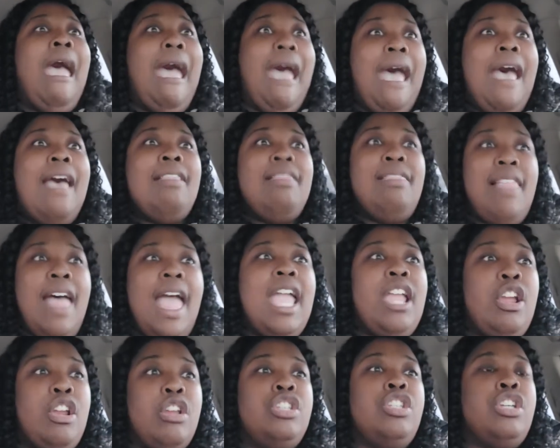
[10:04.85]
I
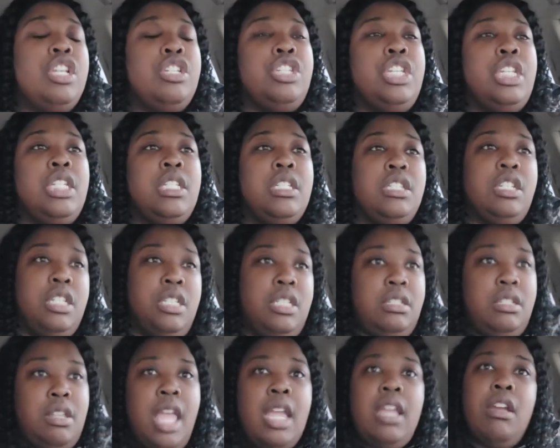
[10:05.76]
like her because she's
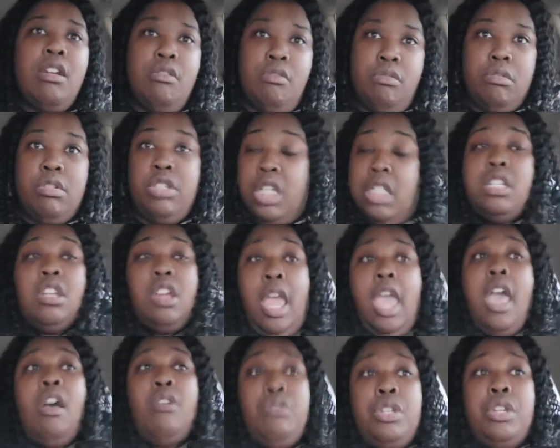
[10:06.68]
she's like a she's
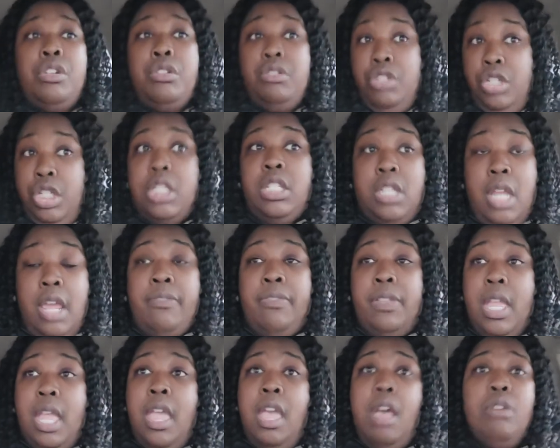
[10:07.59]
an elder. She's
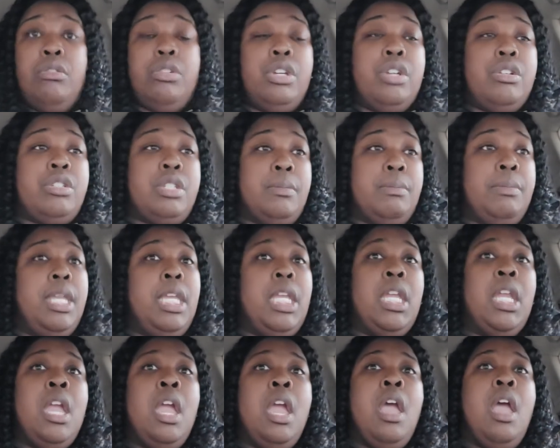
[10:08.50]
definitely an elder to
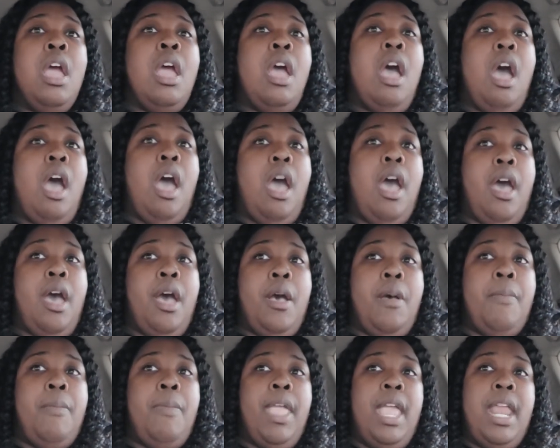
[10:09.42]
me.
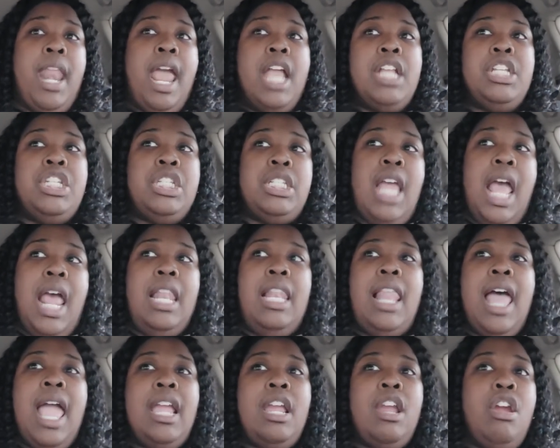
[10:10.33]
Um, and I just I
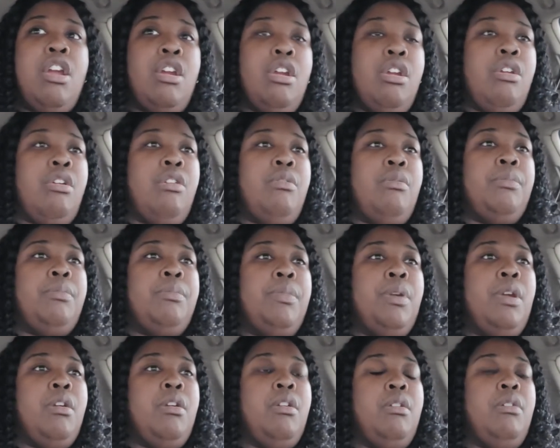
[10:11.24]
like her
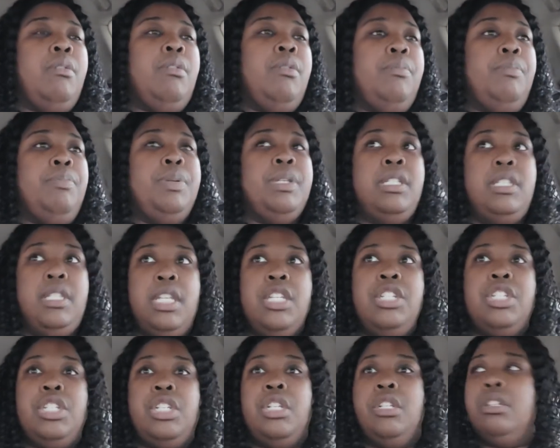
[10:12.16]
her
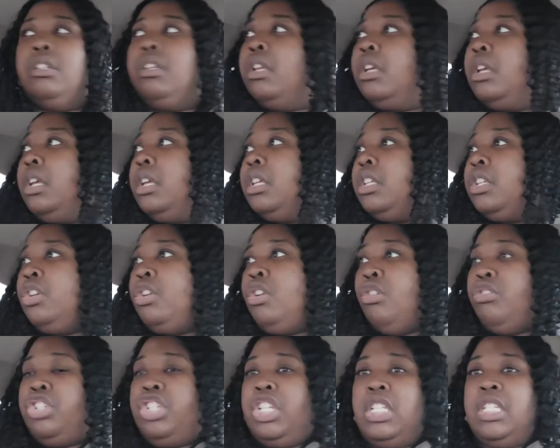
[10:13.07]
position. You
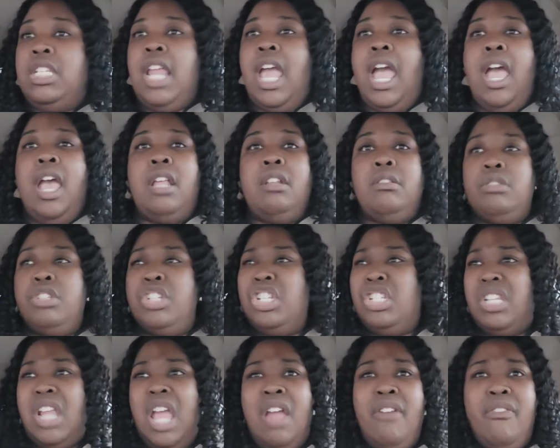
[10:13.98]
know, she's not
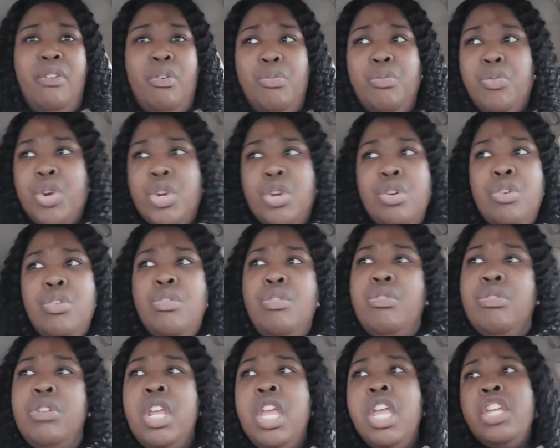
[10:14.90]
she's never
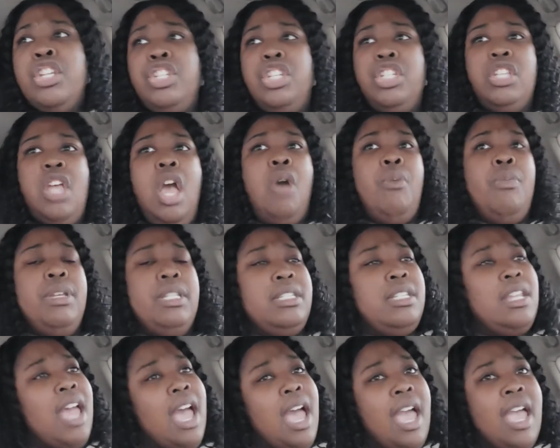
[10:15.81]
rude. She's
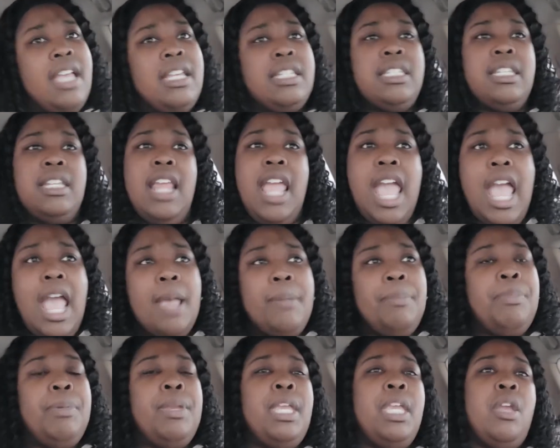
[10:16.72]
always nice and
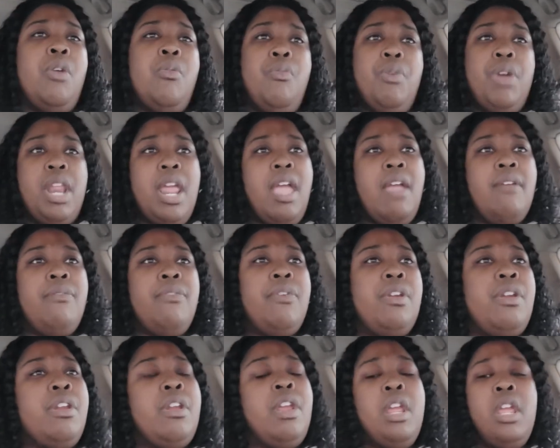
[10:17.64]
happy and
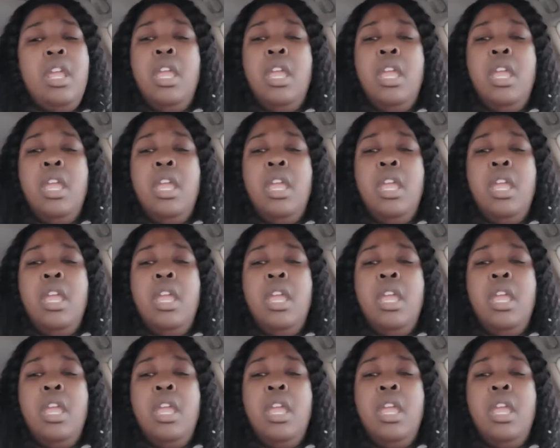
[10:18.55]
whatever.